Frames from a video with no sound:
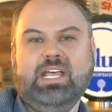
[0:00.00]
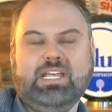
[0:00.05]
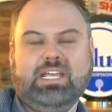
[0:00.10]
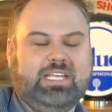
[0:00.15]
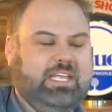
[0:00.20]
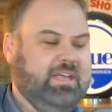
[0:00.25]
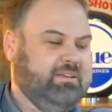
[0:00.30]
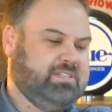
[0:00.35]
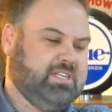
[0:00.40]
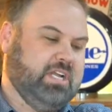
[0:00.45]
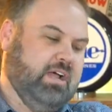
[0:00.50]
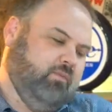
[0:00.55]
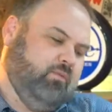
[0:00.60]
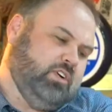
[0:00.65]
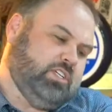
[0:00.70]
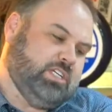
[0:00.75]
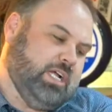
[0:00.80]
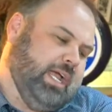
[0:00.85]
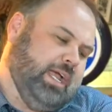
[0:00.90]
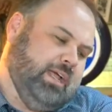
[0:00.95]
gift stuff,
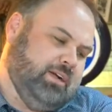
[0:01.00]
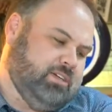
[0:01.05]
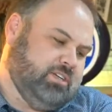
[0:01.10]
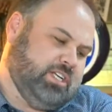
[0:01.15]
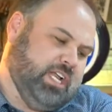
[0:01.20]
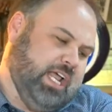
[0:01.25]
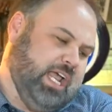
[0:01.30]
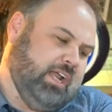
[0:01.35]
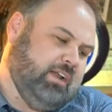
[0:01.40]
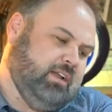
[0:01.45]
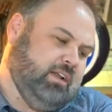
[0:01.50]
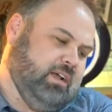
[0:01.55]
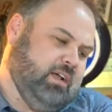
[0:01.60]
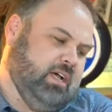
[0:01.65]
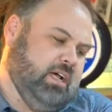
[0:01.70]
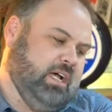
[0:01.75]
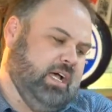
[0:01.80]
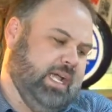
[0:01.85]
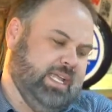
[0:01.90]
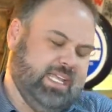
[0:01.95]
which I understand.
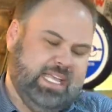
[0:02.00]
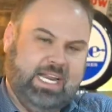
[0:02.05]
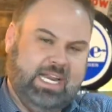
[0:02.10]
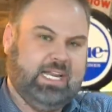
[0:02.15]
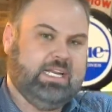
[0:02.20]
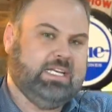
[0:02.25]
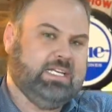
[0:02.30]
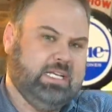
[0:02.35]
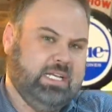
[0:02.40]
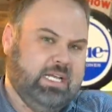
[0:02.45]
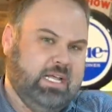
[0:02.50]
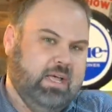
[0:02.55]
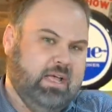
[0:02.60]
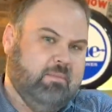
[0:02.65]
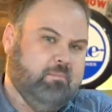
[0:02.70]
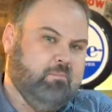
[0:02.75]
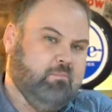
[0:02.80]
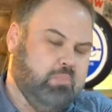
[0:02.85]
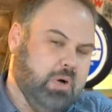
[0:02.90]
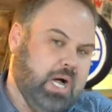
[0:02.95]
I get it.
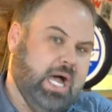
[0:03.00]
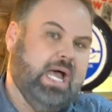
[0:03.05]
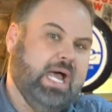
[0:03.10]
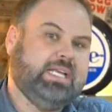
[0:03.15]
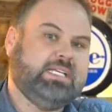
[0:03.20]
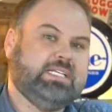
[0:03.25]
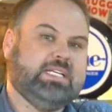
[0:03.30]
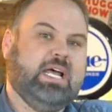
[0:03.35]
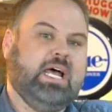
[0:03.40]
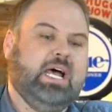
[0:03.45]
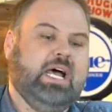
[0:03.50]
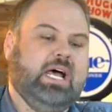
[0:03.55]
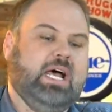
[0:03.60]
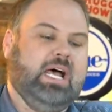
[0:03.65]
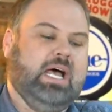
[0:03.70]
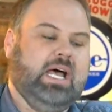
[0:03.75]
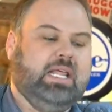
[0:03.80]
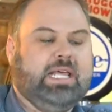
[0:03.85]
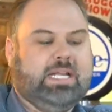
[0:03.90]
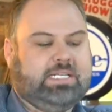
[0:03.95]
But
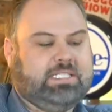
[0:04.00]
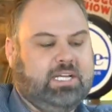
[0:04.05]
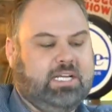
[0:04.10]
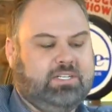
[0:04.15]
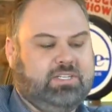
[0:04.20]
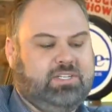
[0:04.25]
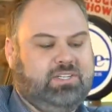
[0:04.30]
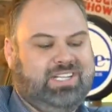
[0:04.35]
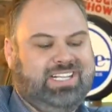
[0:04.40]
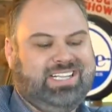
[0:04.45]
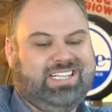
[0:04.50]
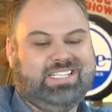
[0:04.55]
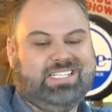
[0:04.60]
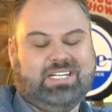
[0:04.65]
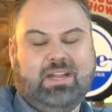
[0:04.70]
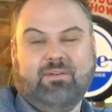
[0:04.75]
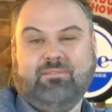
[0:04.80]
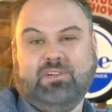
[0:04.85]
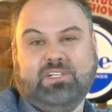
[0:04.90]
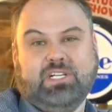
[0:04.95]
that tells you that
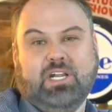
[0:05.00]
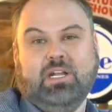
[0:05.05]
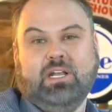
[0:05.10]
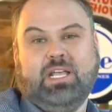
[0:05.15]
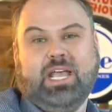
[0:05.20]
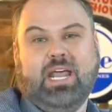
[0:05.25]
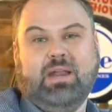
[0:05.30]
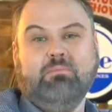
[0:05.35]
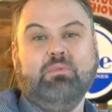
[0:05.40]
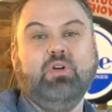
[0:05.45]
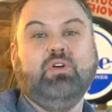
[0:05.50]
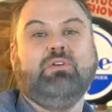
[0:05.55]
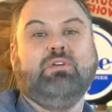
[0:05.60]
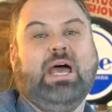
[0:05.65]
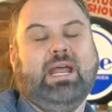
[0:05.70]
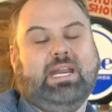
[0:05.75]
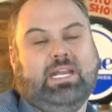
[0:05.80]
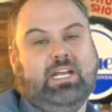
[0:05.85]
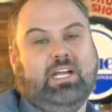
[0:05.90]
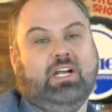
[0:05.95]
stuff is going to kind of move
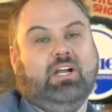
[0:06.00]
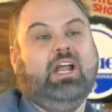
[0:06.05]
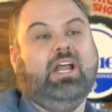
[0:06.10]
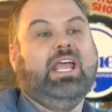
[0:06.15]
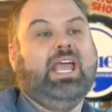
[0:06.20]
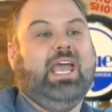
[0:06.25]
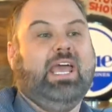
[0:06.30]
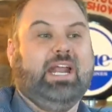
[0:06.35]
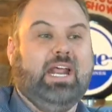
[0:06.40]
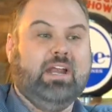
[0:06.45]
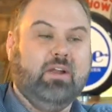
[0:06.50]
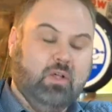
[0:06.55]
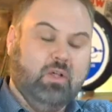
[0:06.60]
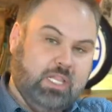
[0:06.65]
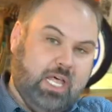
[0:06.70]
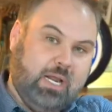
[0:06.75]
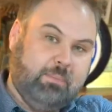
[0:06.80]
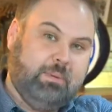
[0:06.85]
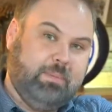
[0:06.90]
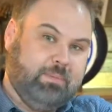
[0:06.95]
out of here, and I know a
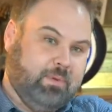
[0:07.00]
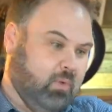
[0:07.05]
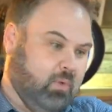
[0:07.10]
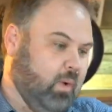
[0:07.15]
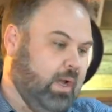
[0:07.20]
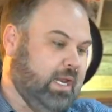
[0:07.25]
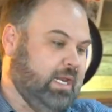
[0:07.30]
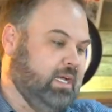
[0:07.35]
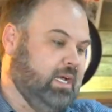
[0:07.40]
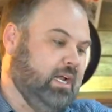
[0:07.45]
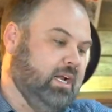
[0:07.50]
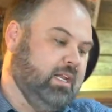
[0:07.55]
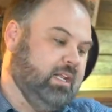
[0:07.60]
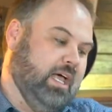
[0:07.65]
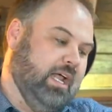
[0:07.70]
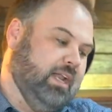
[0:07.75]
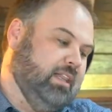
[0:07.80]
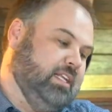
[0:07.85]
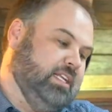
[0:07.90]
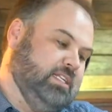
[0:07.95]
lot of people are waiting on a
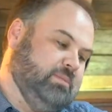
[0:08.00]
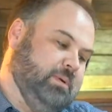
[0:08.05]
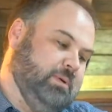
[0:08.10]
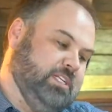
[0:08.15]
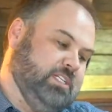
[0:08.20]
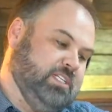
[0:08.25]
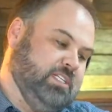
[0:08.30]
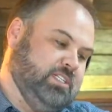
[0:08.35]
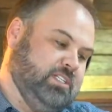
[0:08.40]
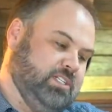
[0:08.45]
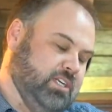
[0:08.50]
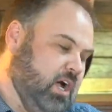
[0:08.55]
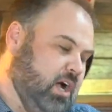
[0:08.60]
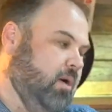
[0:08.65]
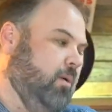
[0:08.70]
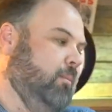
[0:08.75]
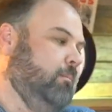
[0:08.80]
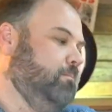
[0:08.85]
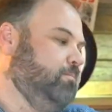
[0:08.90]
lot of these pieces. So